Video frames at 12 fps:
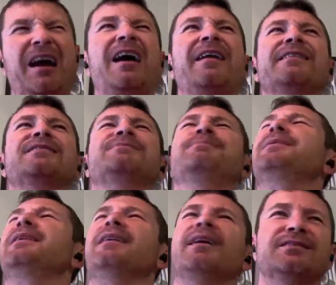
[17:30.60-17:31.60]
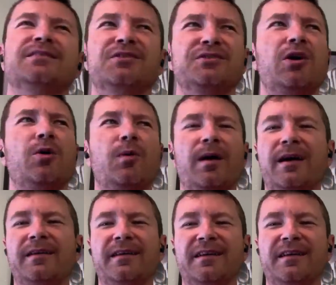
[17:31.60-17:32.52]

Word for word: that's BS. There's no way.